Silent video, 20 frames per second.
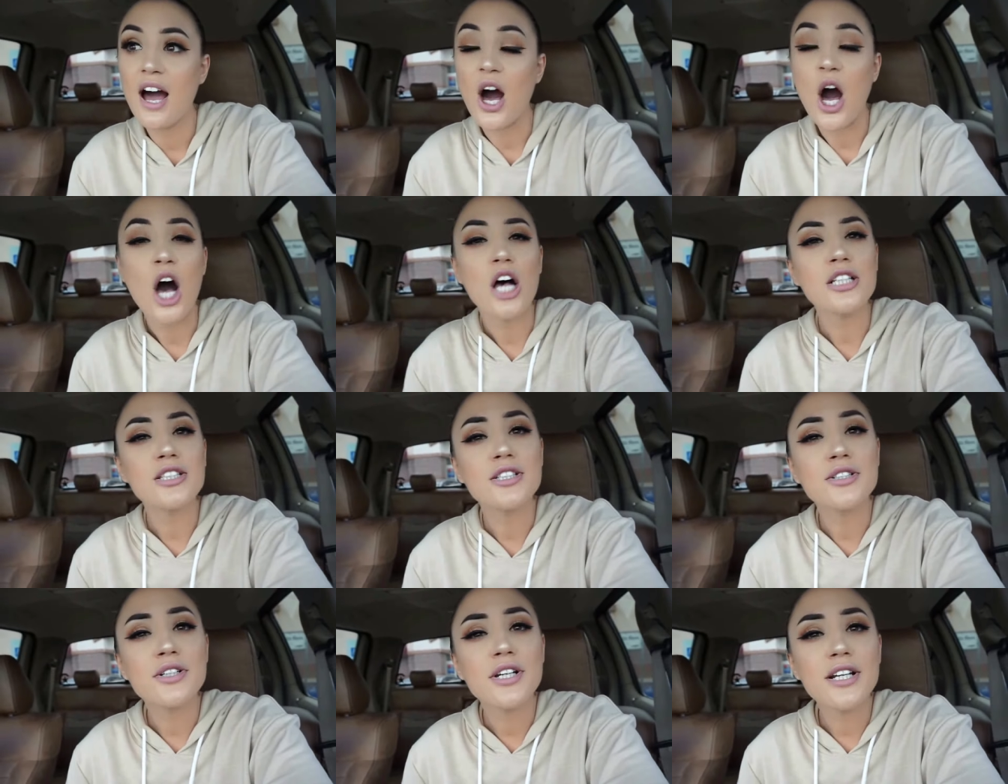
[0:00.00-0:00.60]

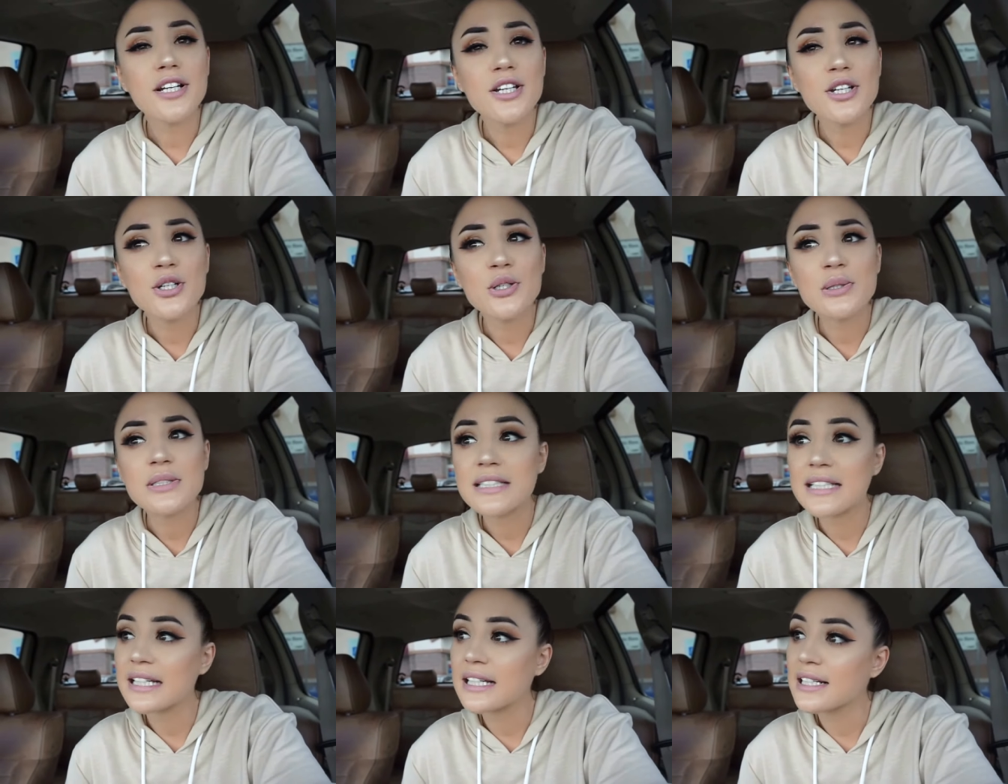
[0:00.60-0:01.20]
Also good
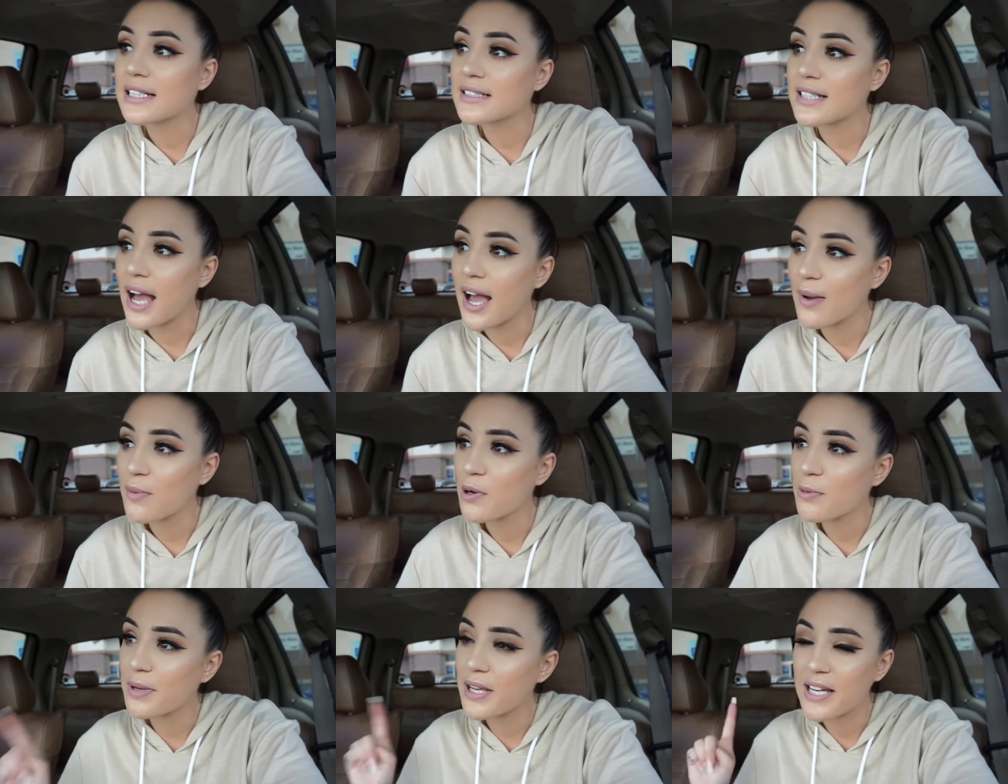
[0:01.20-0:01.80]
news is I
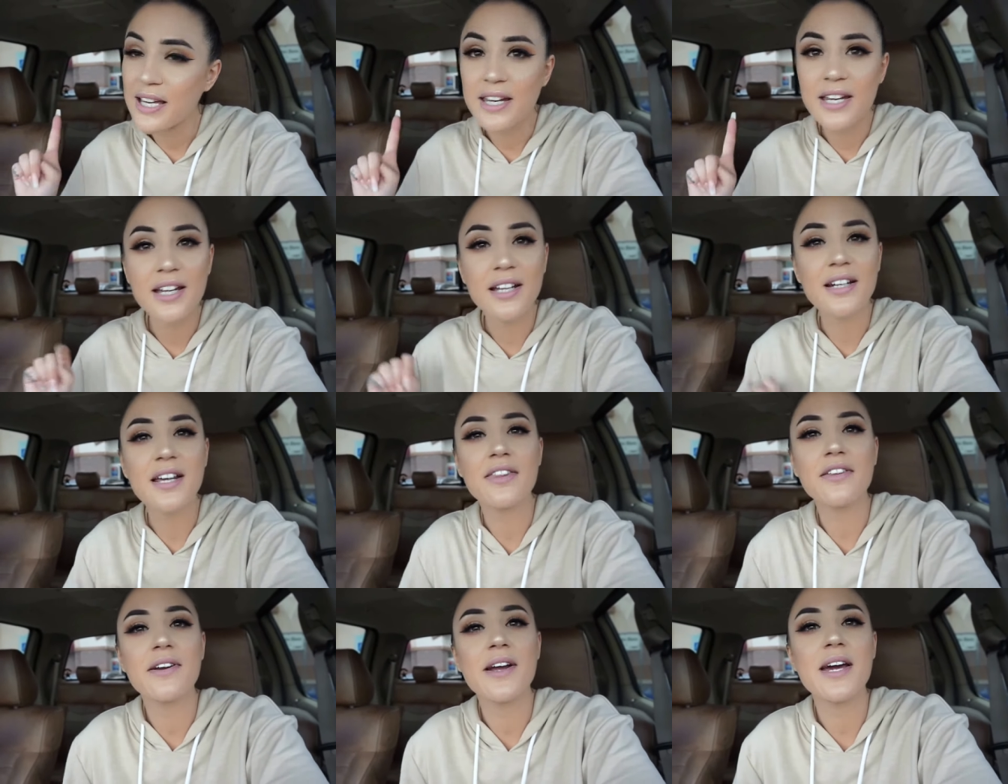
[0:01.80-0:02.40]
will be getting
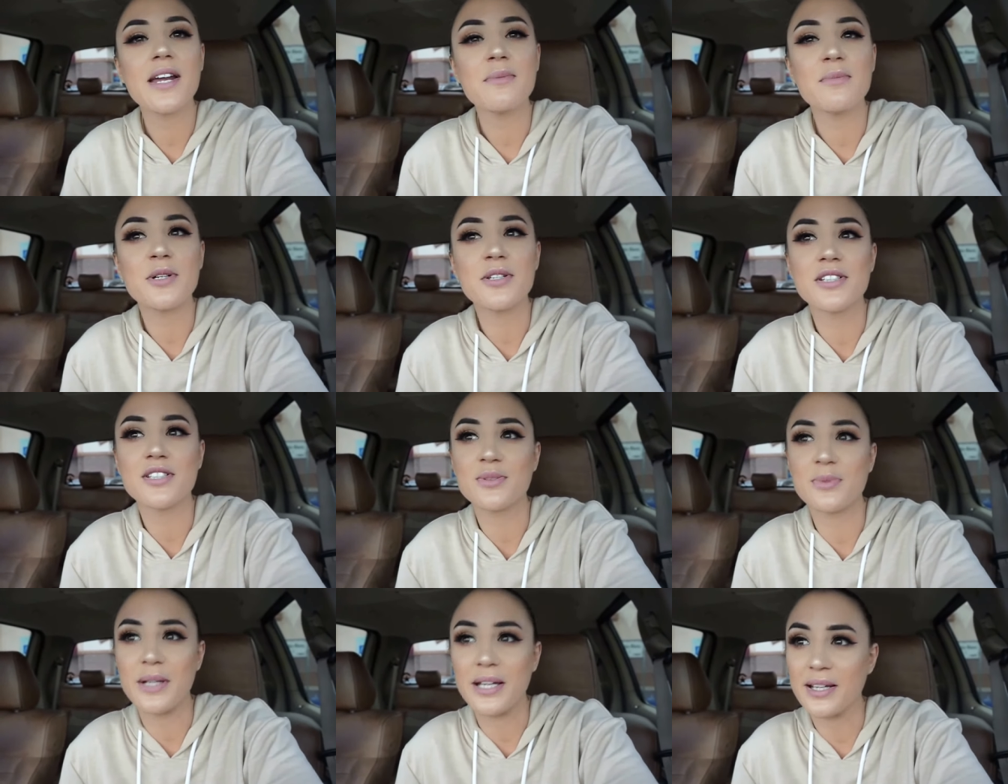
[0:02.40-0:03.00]
another animal
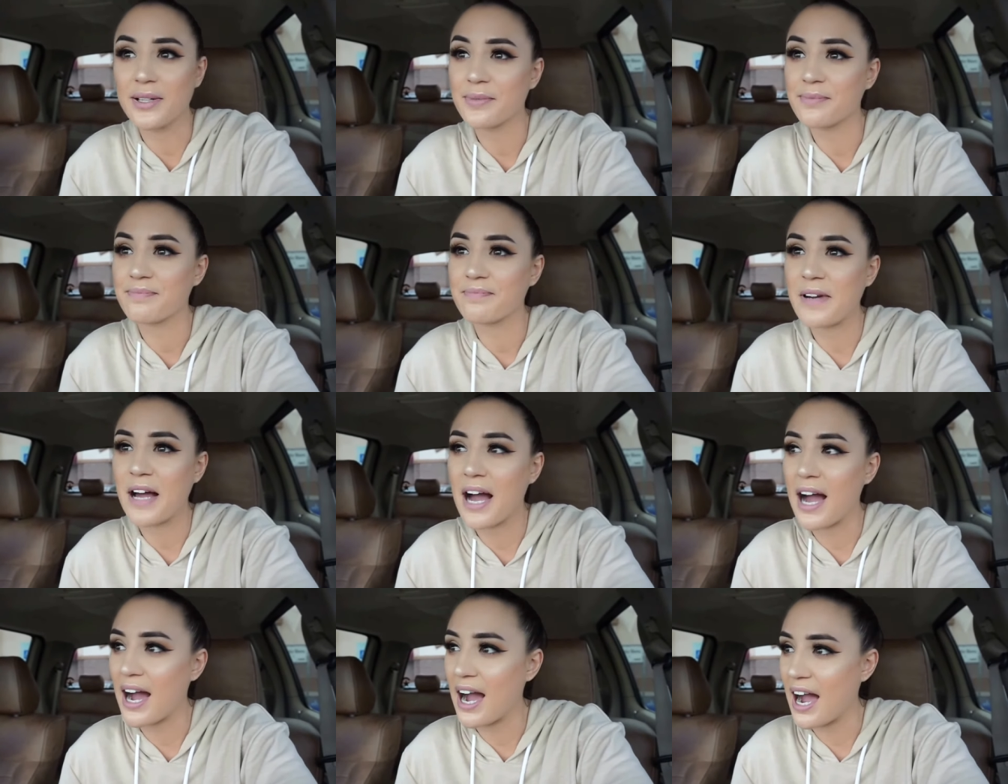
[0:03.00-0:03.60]
this week.
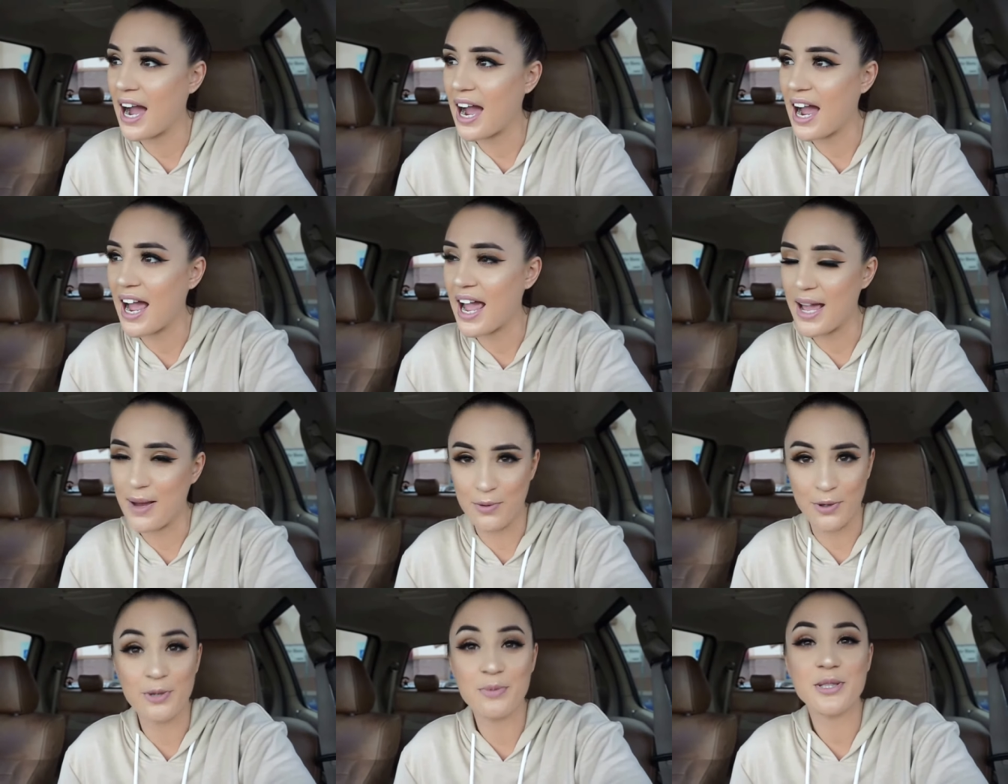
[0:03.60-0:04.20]

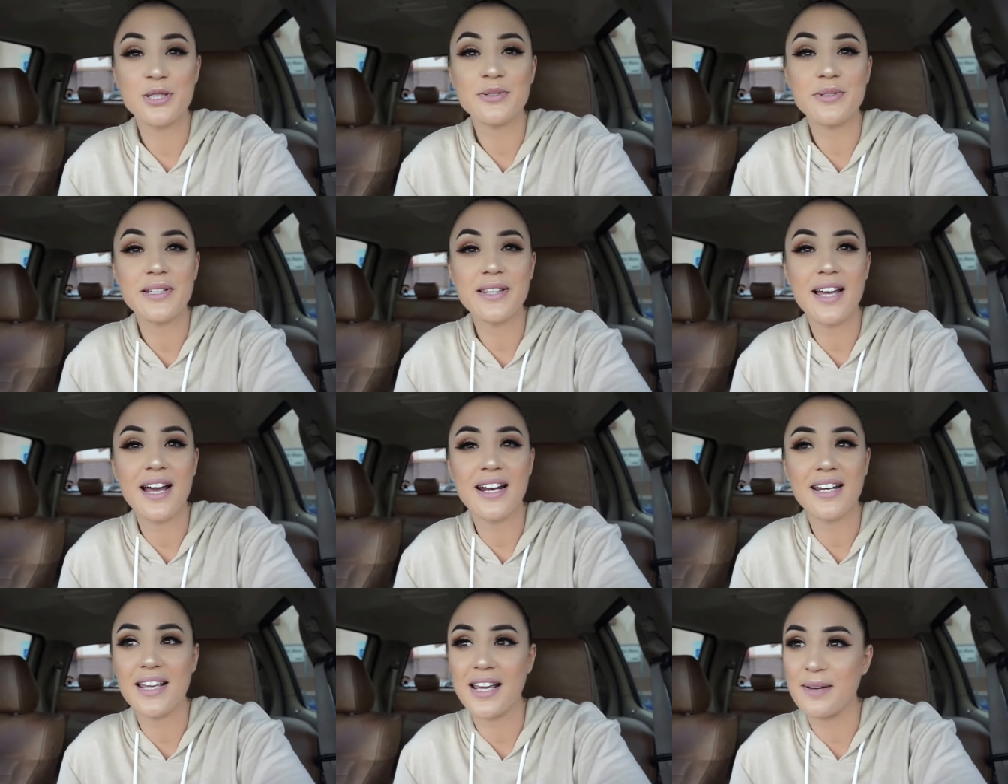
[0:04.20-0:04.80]
I will be doing
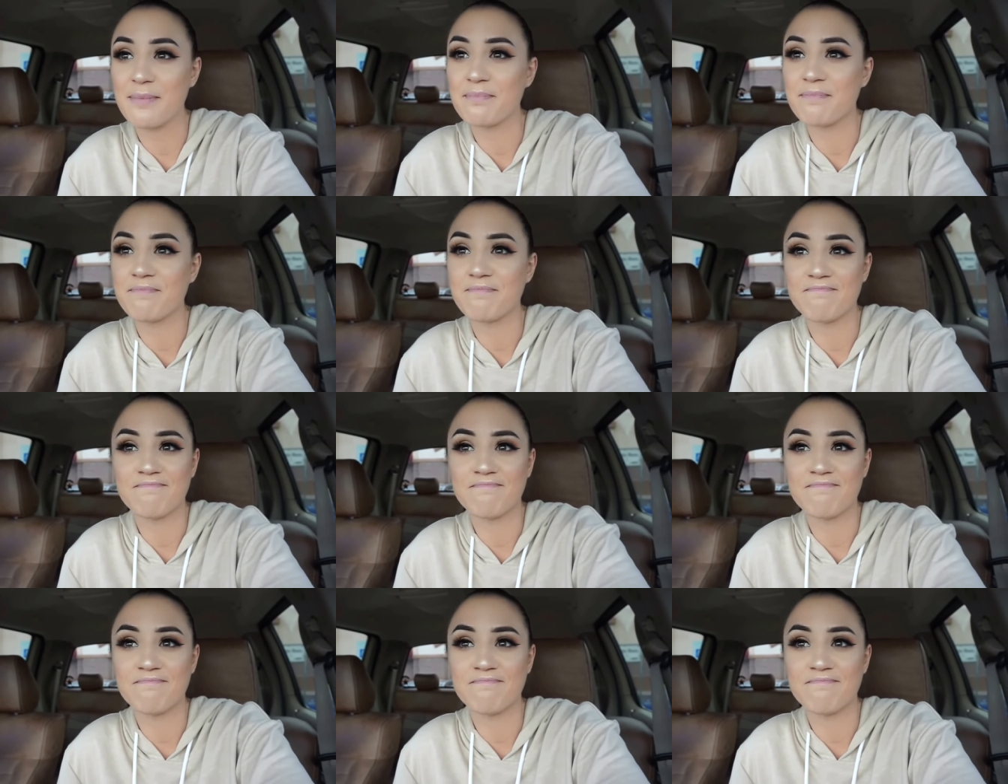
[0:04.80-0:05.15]
that, yep.